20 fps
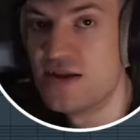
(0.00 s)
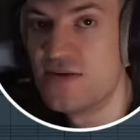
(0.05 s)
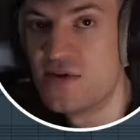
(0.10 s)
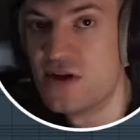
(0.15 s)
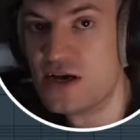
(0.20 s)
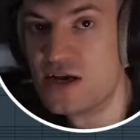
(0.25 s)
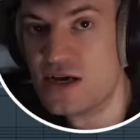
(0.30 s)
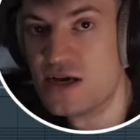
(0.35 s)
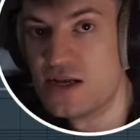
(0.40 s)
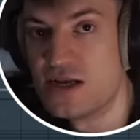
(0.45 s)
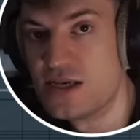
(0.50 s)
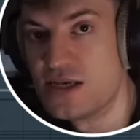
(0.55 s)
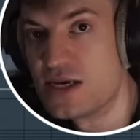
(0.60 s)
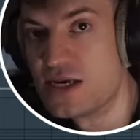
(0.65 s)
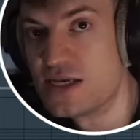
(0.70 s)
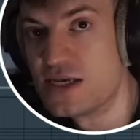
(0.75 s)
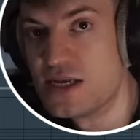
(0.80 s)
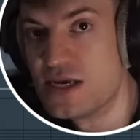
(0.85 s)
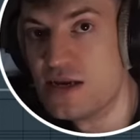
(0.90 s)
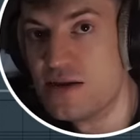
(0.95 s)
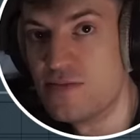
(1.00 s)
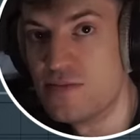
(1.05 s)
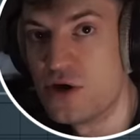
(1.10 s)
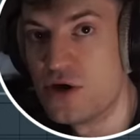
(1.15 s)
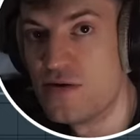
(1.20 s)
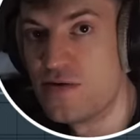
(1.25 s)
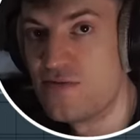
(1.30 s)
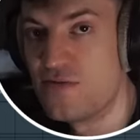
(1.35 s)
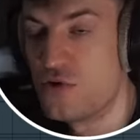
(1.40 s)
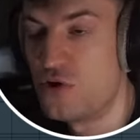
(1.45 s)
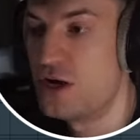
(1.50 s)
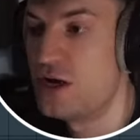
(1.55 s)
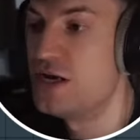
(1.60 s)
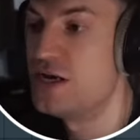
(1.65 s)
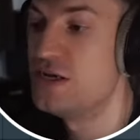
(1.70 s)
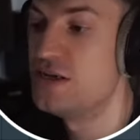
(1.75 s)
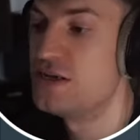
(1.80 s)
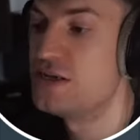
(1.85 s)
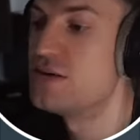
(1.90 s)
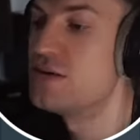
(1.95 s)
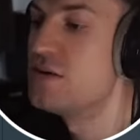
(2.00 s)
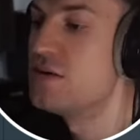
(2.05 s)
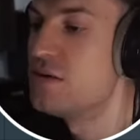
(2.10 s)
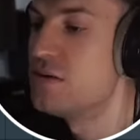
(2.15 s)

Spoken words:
of like a 16-bar phrase.